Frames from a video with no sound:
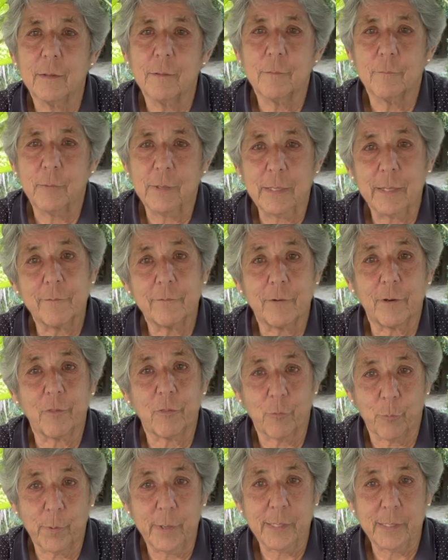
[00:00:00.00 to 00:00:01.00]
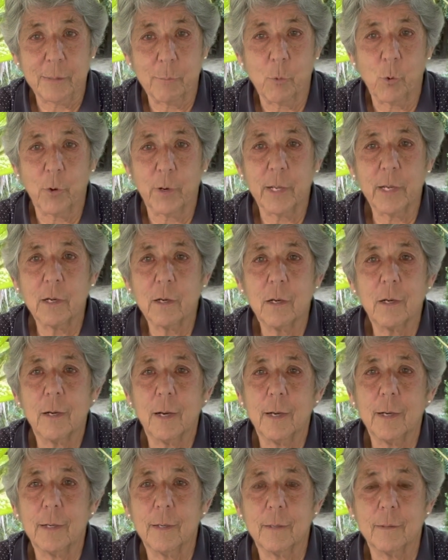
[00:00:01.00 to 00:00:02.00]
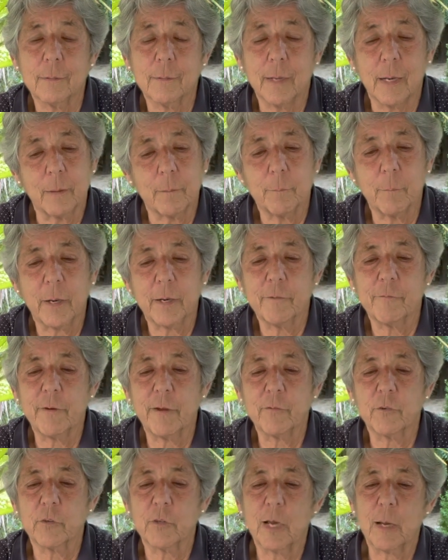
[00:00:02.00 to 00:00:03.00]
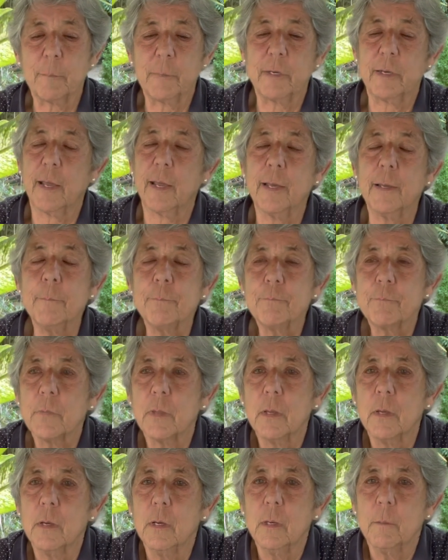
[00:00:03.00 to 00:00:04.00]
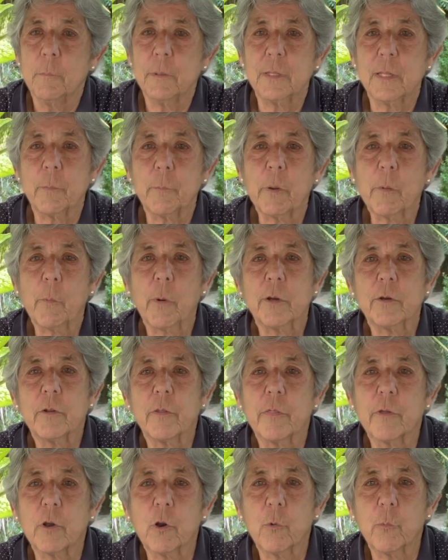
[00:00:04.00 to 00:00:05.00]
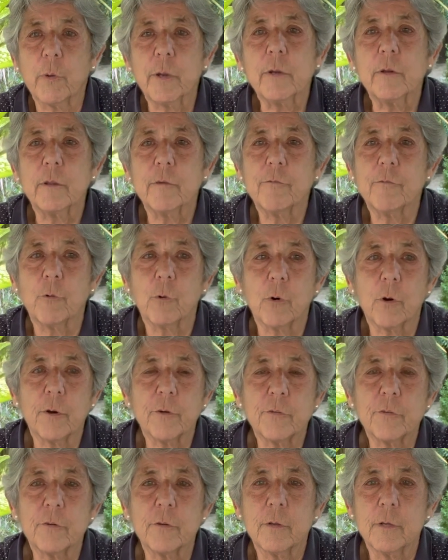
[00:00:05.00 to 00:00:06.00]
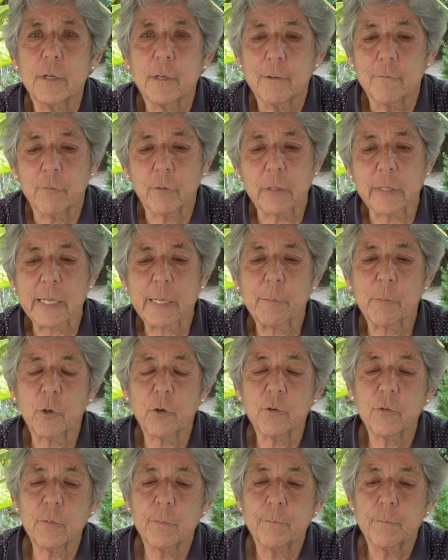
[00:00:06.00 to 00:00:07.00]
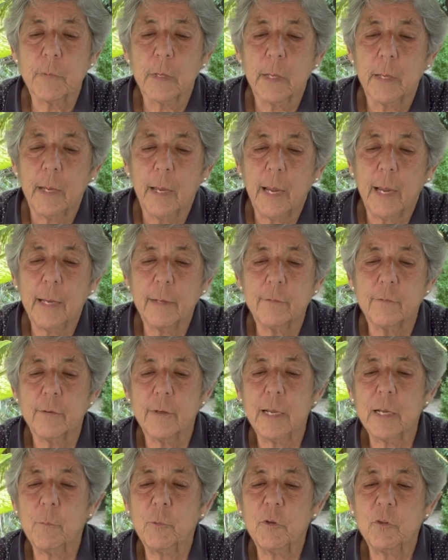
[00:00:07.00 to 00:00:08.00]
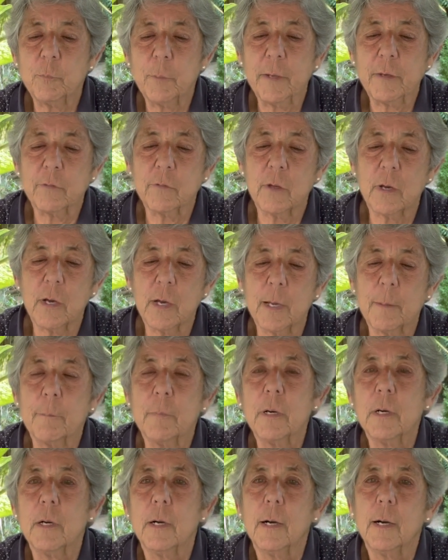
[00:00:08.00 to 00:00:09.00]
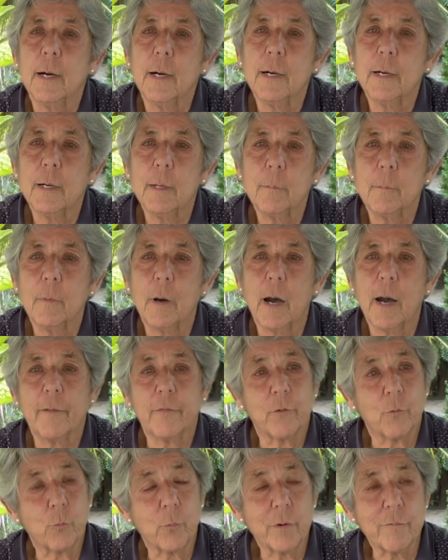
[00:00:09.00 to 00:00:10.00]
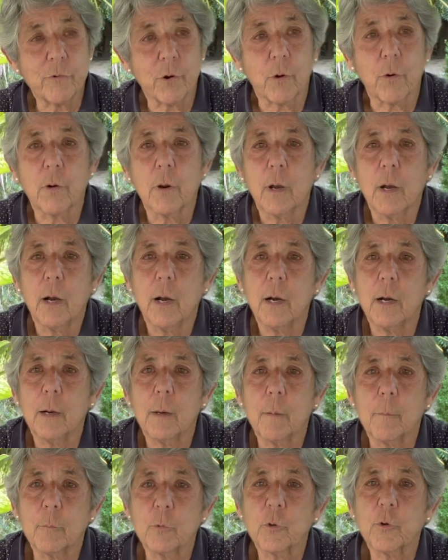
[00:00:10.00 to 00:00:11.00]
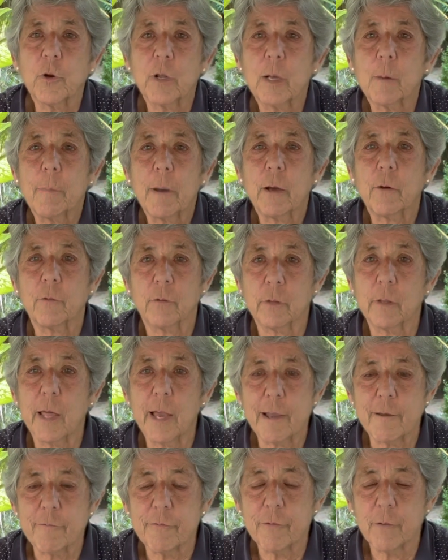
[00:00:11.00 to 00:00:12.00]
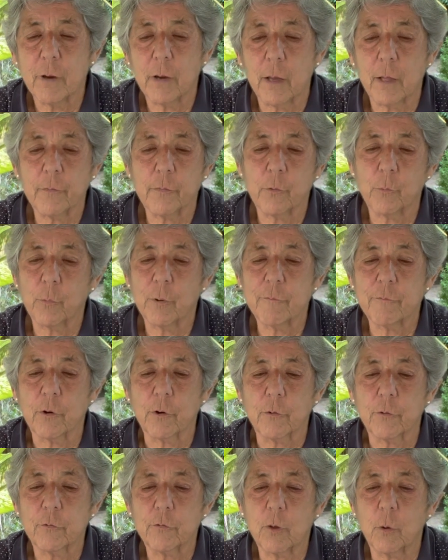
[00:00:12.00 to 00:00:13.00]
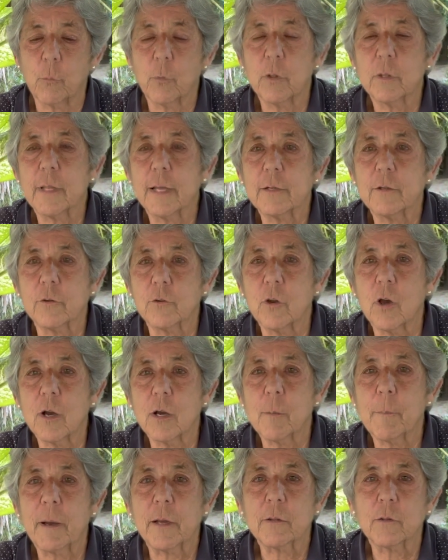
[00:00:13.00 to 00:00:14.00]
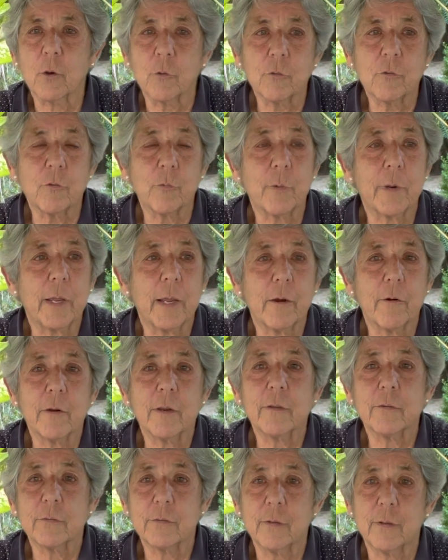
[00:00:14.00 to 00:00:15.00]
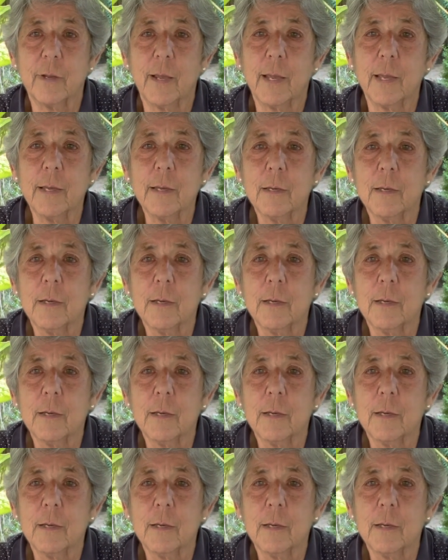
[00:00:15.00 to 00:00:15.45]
We left at 3 in the morning, not my favorite time of day. But then we went to the Kirindy Forest for lemurs. And today we spent time on the river, learning about life on the river. So we'd like to talk about those 3 areas today.